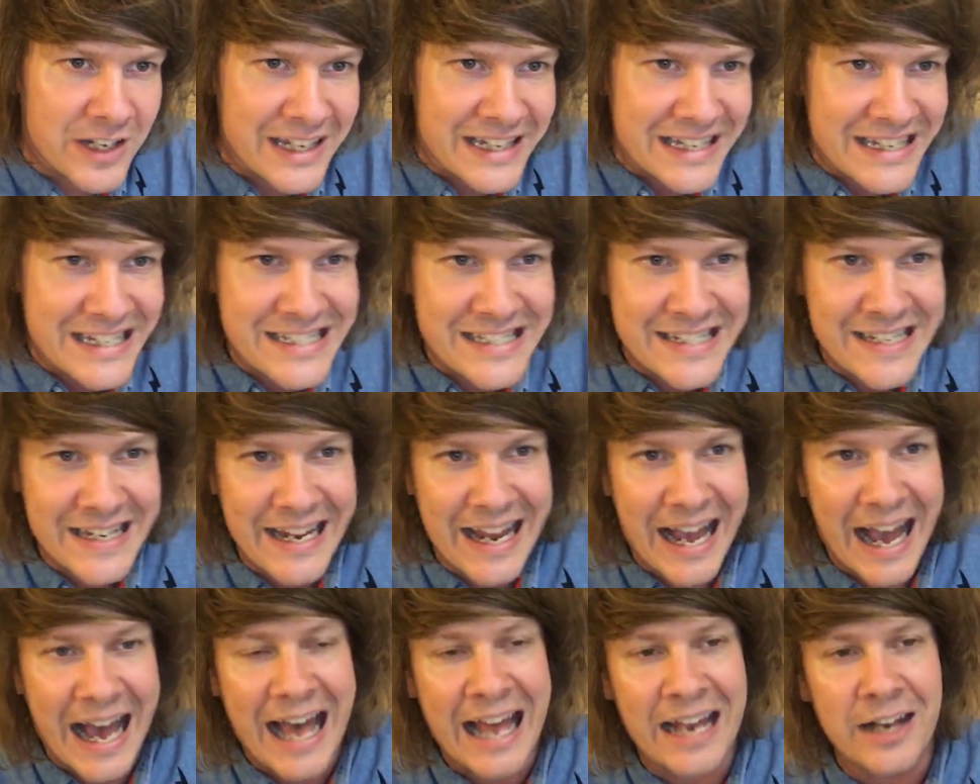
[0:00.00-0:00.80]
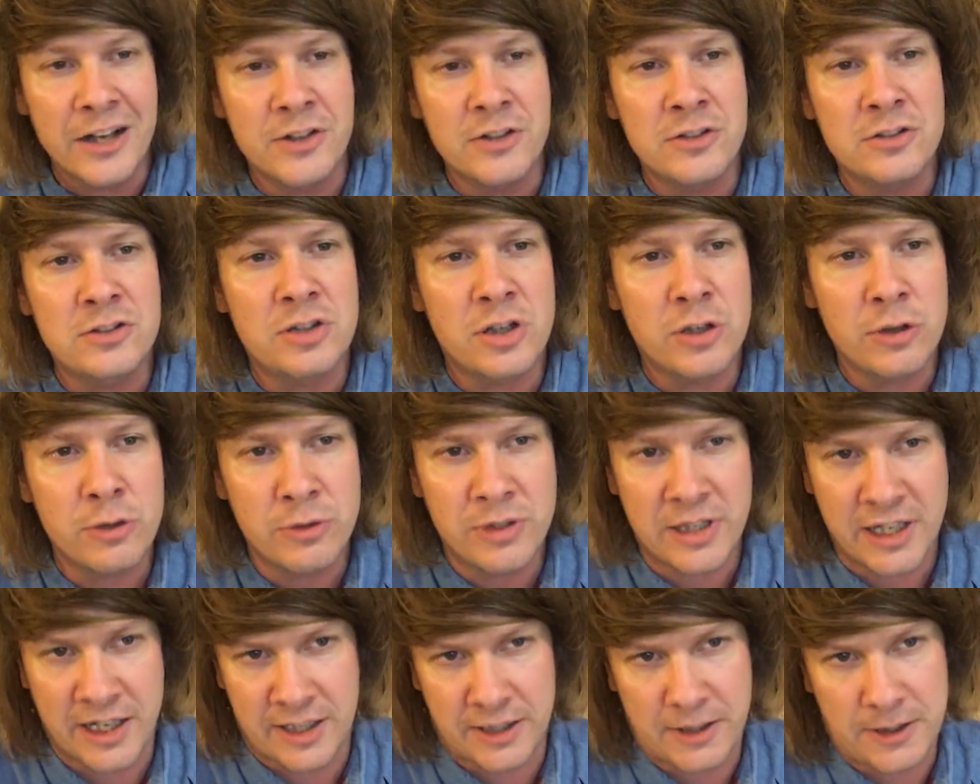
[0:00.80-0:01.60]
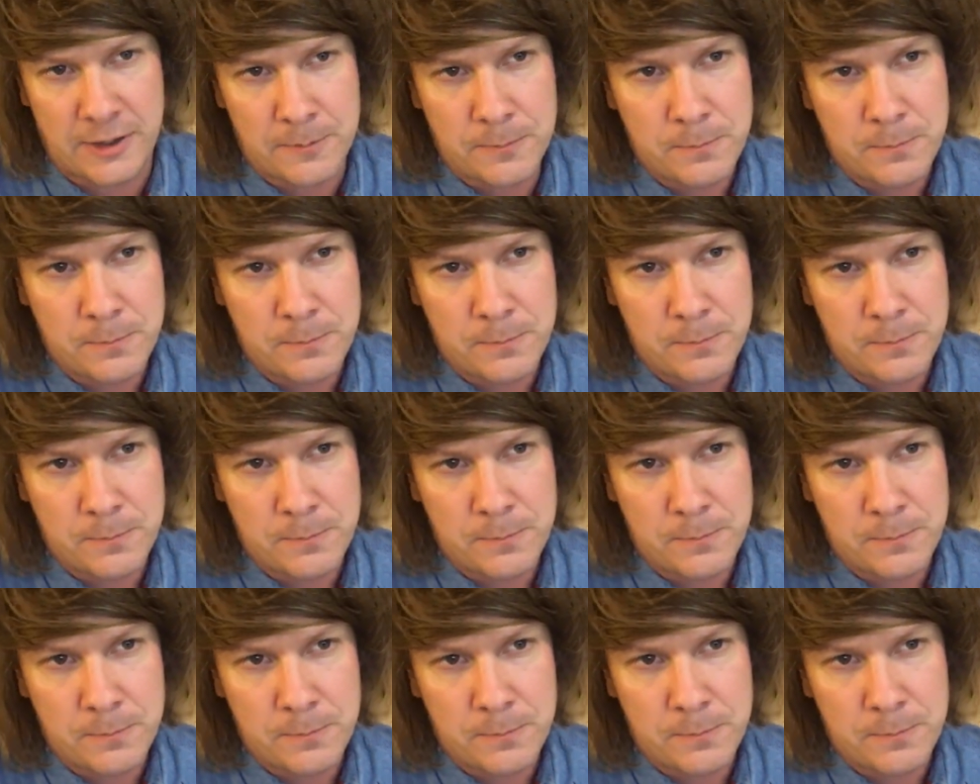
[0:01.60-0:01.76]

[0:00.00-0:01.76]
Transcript: is it Alan Tudyk?